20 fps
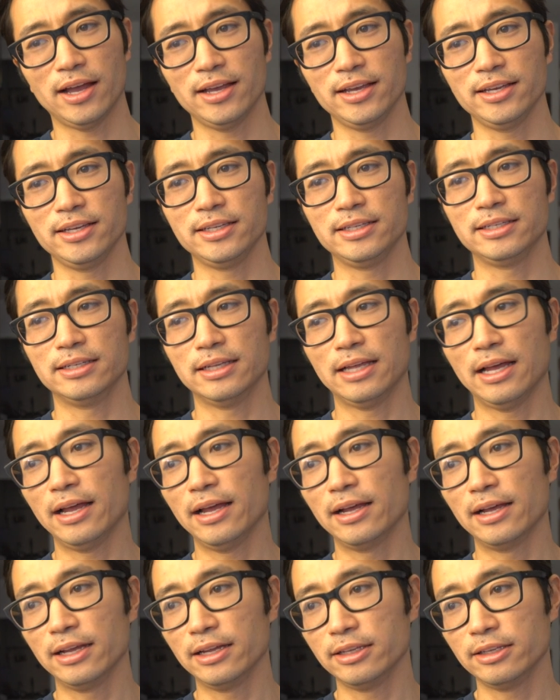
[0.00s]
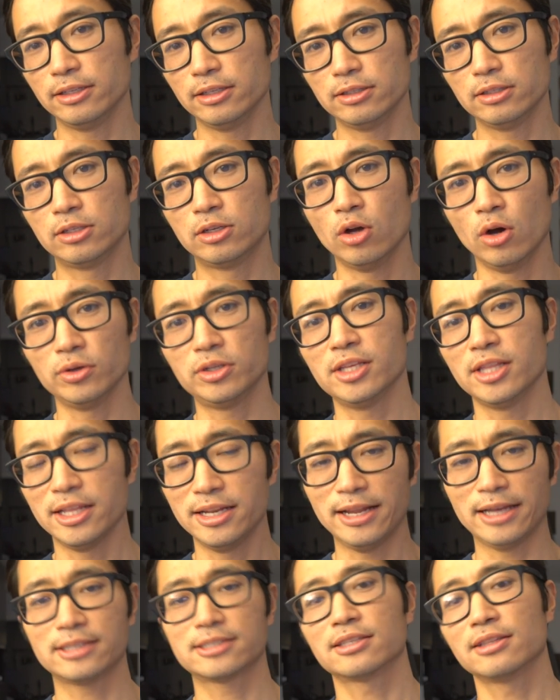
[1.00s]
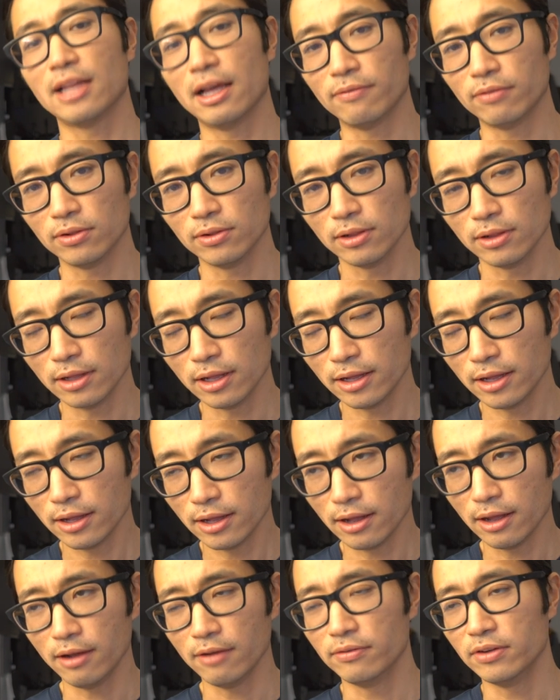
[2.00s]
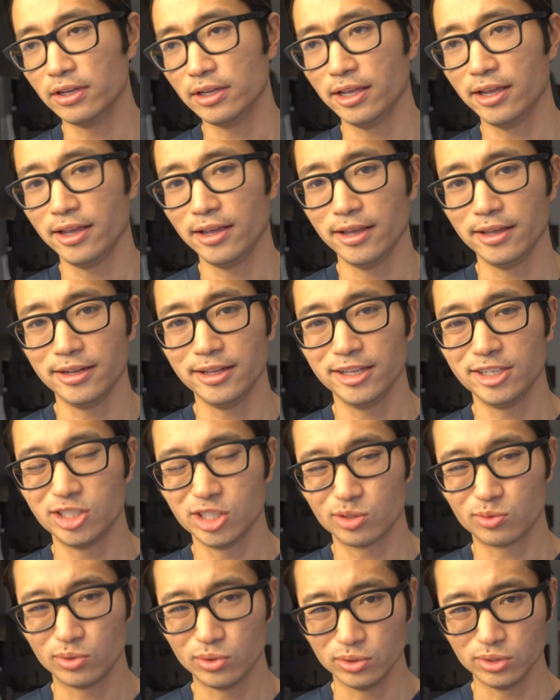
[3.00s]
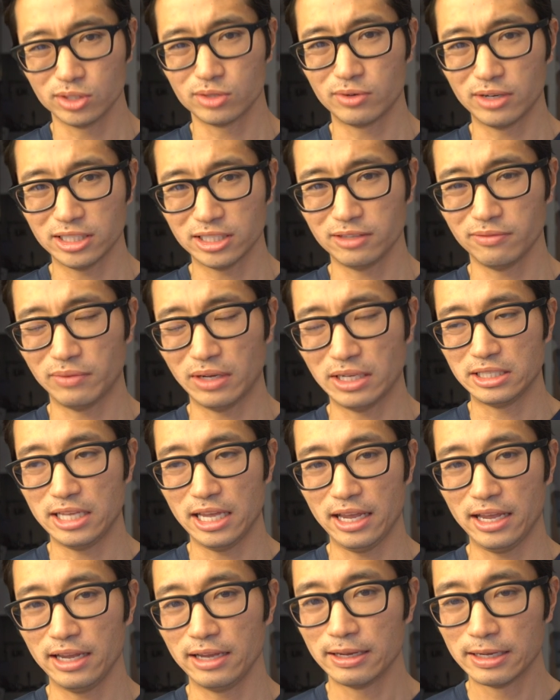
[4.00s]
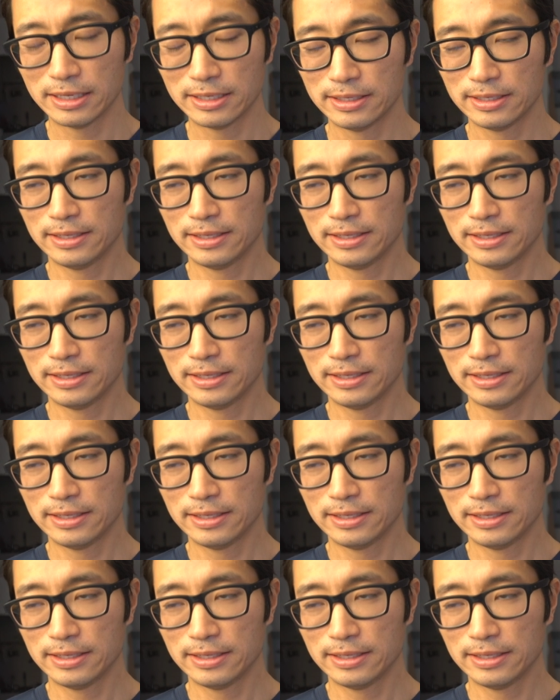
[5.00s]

I go to the next level of it, and it just ruins the rest day.